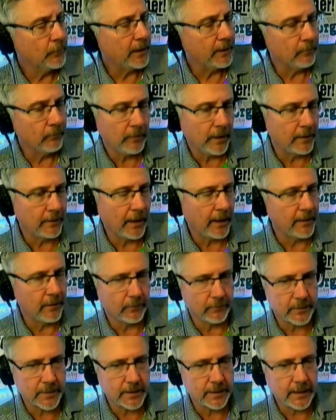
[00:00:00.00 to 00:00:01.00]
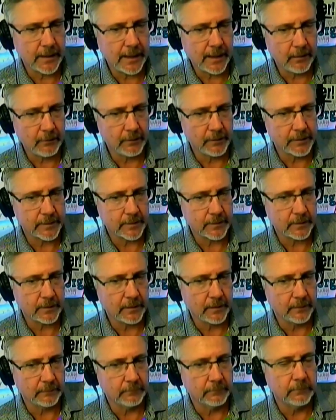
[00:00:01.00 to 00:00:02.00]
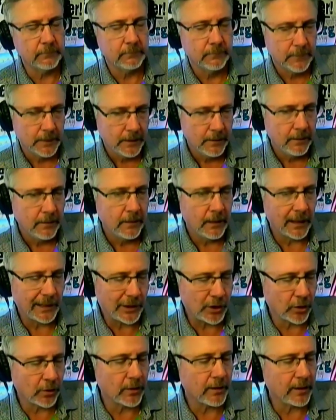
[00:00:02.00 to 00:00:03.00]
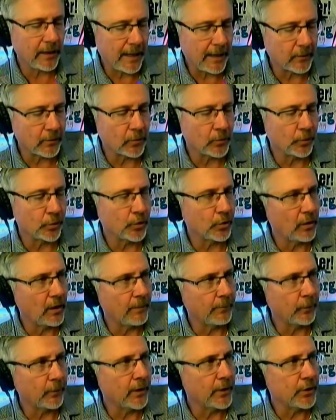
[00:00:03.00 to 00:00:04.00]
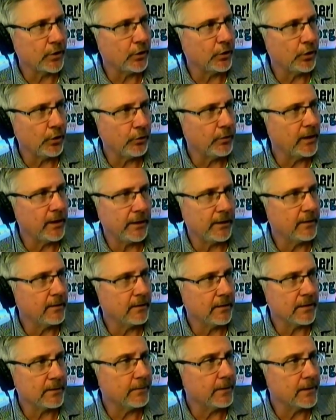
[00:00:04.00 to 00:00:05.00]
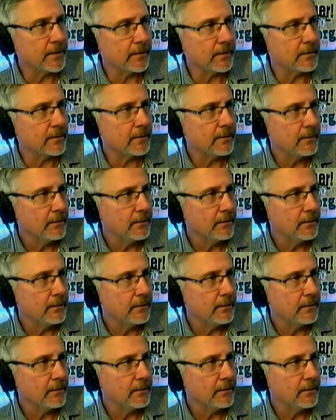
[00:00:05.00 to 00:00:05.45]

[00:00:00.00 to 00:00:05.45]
I, I don't see how, as a, a, a current agricultural operation, you get into this business.